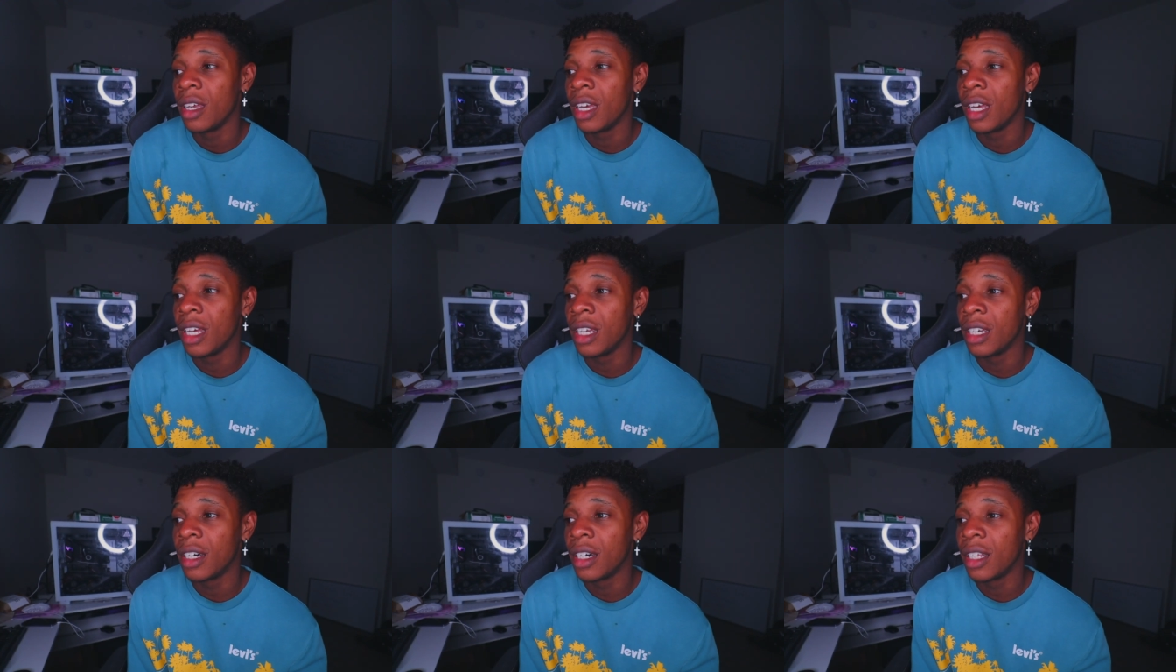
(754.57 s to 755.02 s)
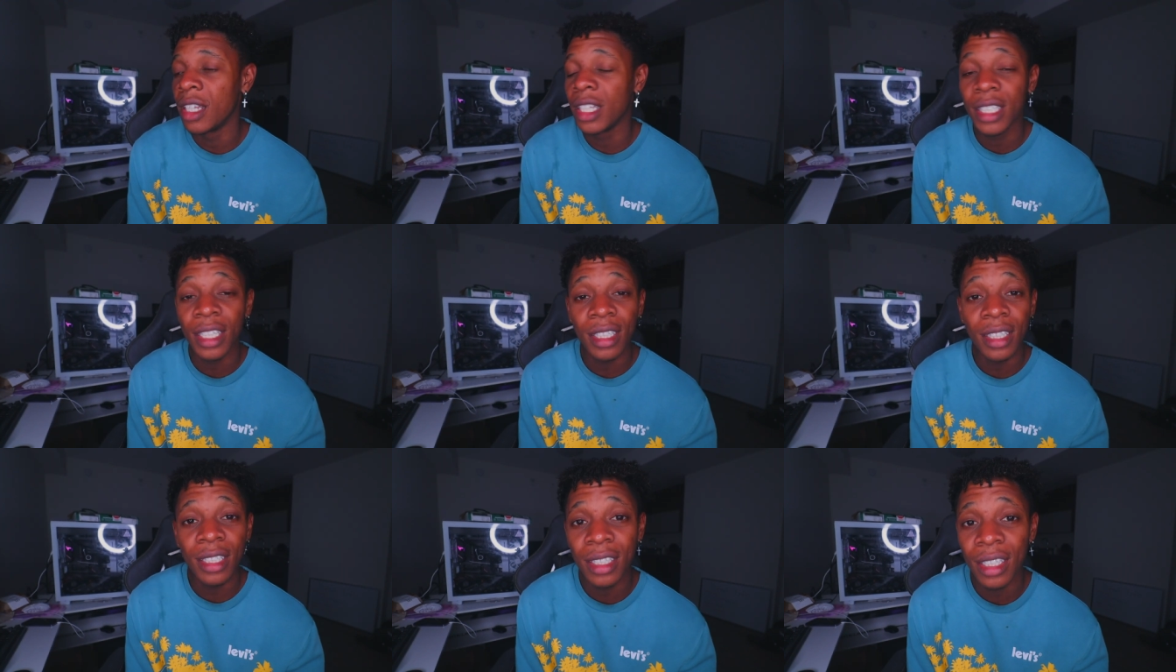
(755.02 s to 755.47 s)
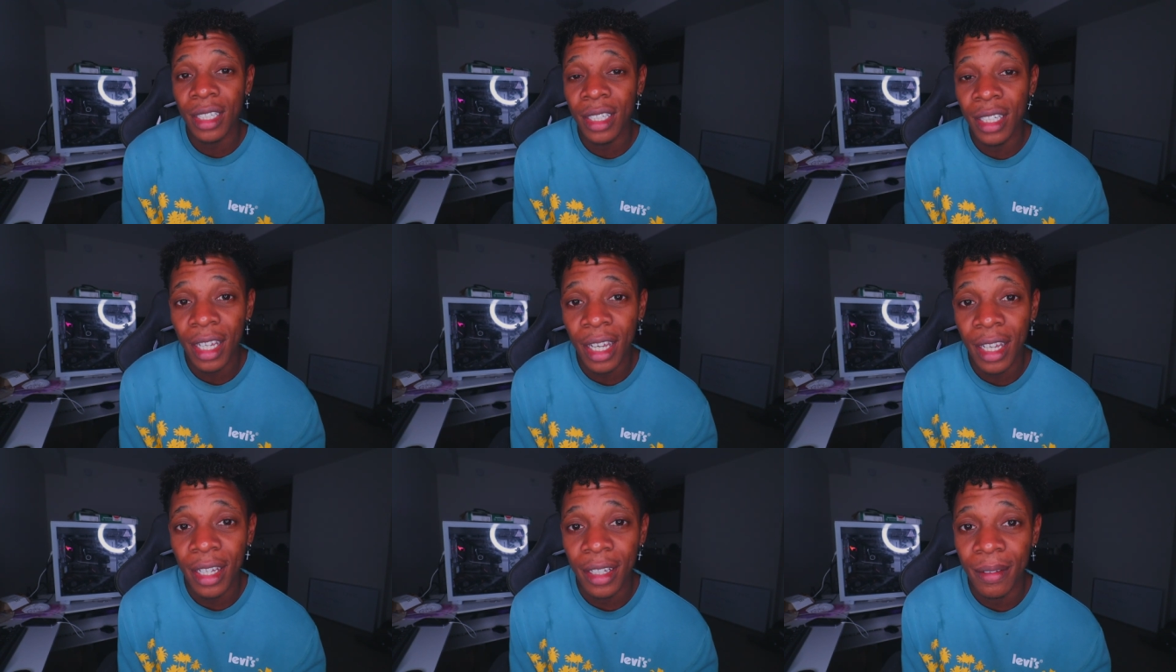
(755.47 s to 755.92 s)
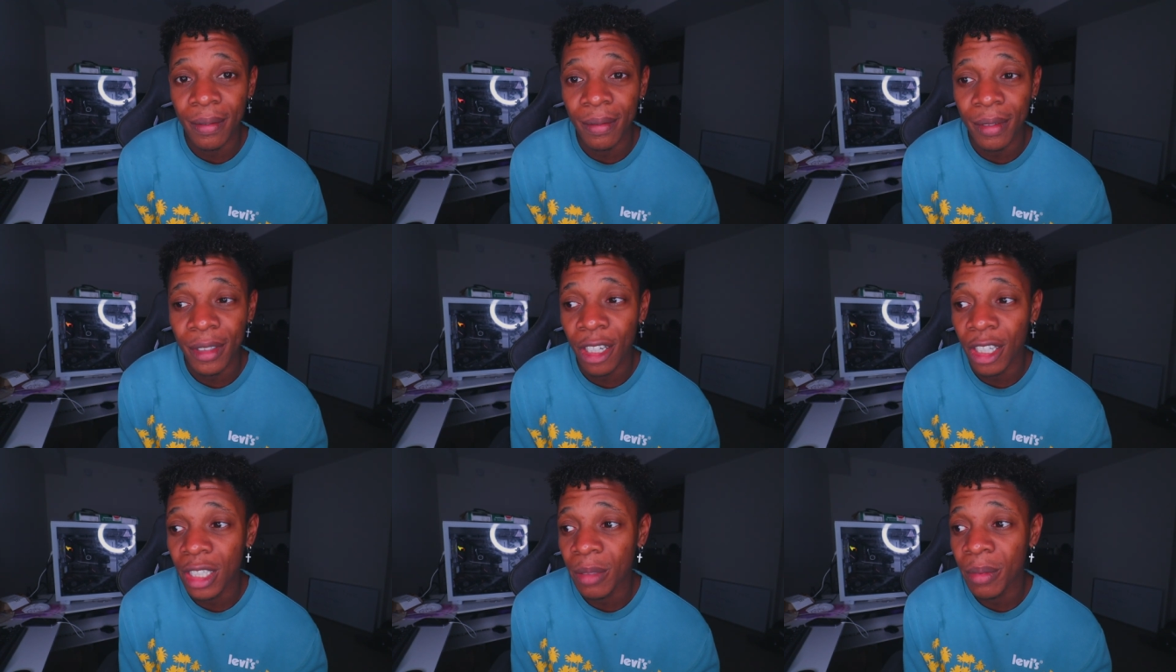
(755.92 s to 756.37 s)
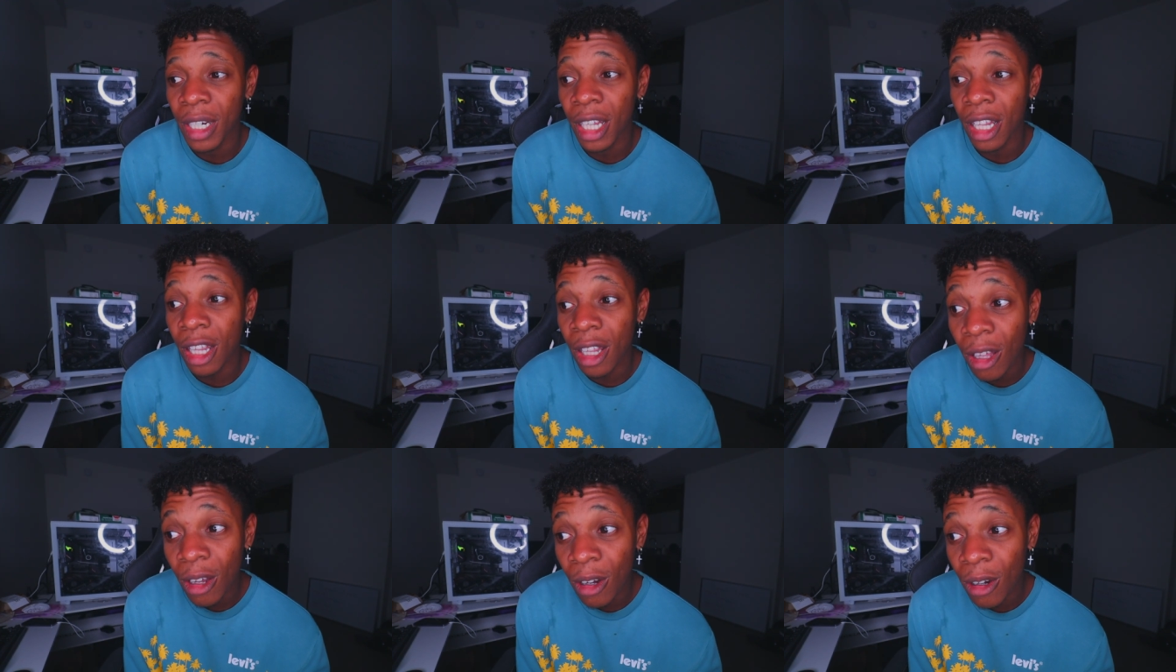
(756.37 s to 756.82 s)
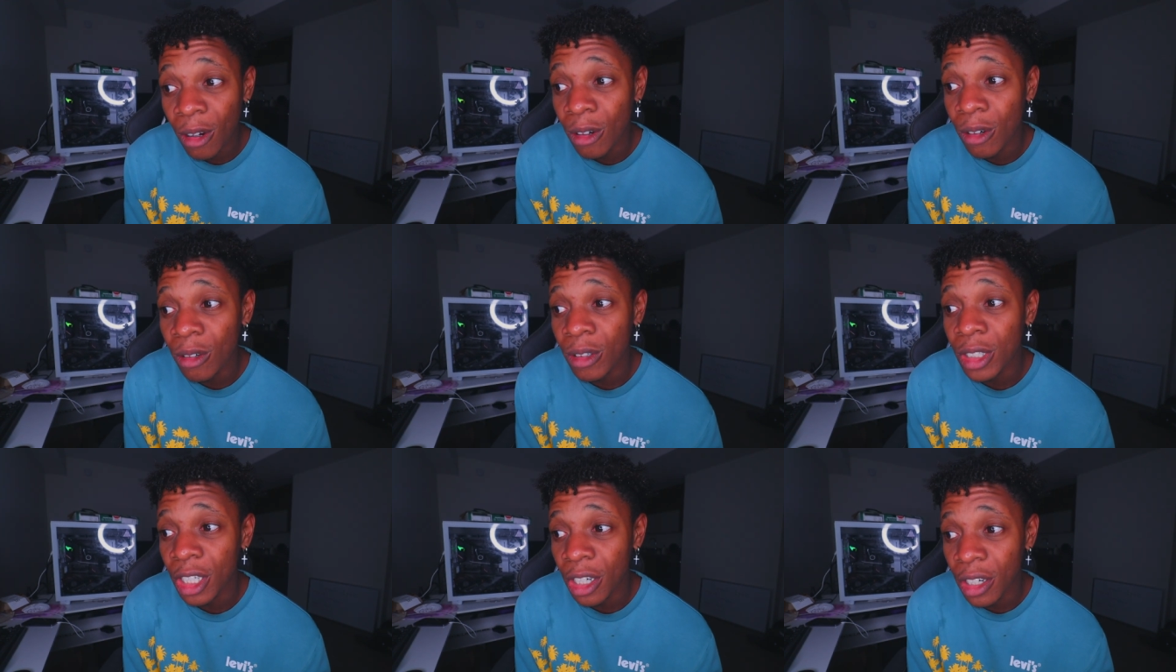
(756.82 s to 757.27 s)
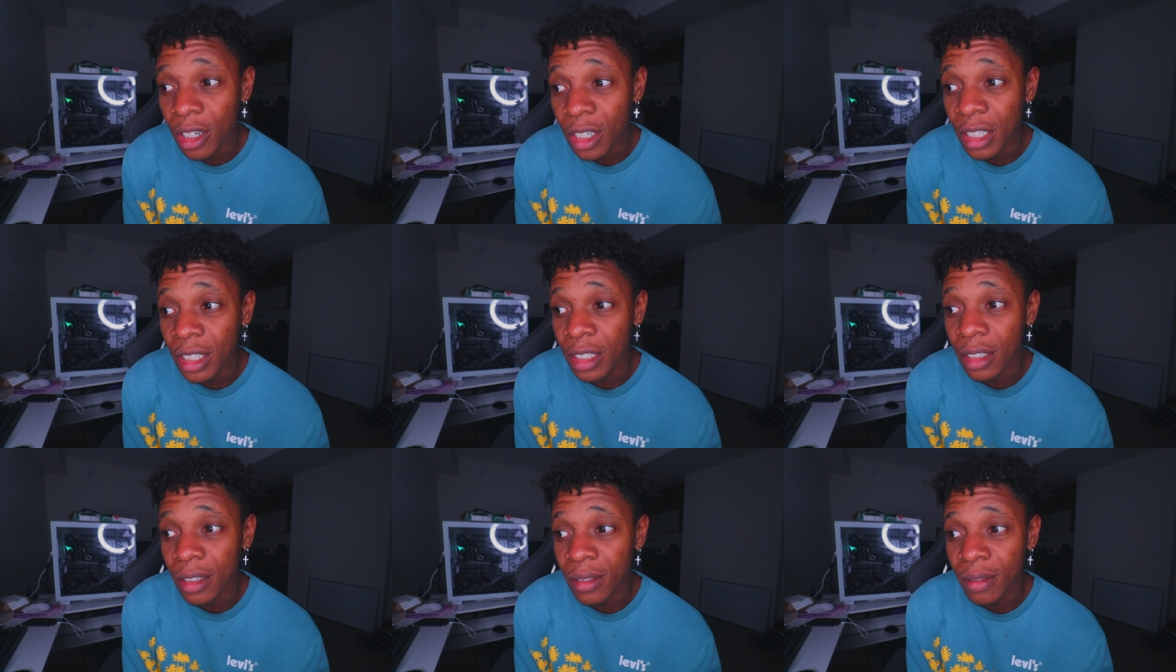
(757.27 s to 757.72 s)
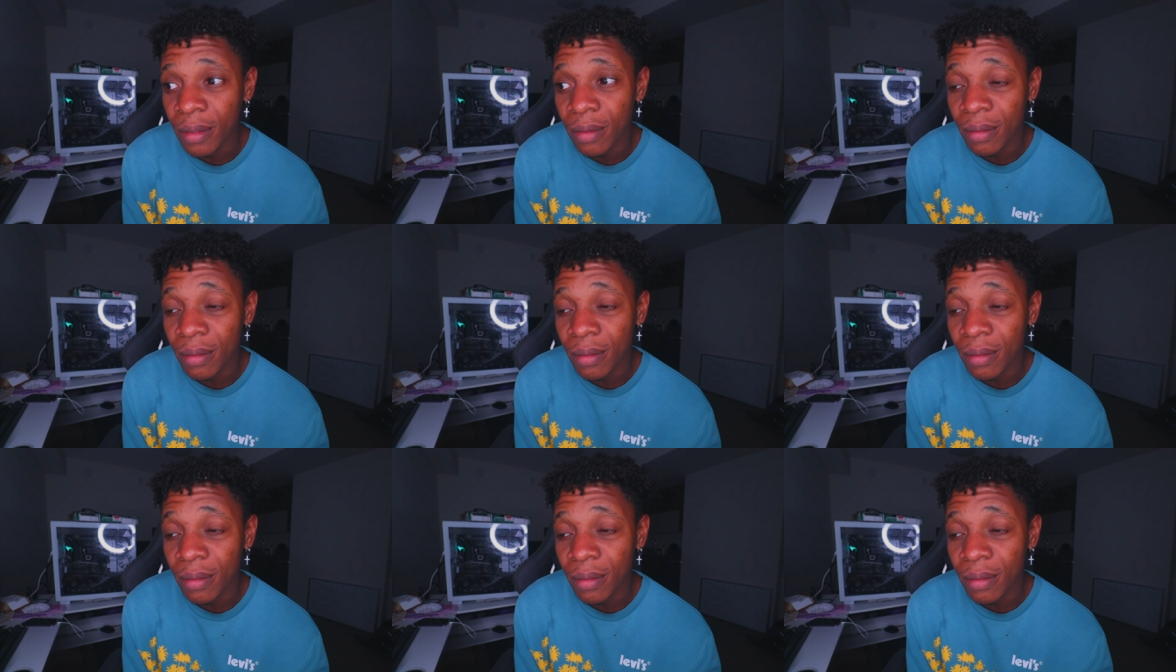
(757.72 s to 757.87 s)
And uh, let's get to 10K. You know, it's been a long journey,